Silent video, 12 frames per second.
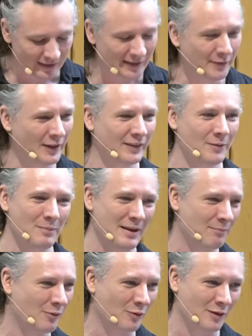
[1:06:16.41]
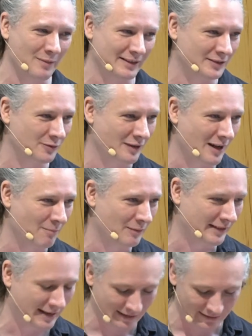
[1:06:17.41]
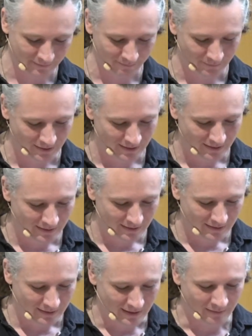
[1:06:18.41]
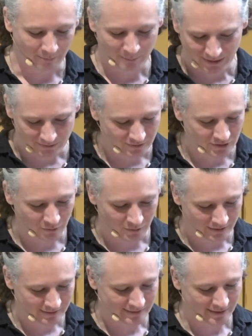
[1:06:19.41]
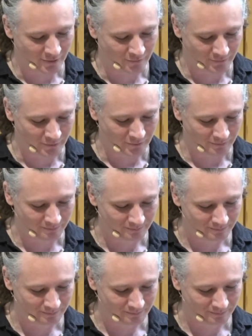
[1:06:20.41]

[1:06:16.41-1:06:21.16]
He thought the people were a bit too complicated, a bit too unskillful.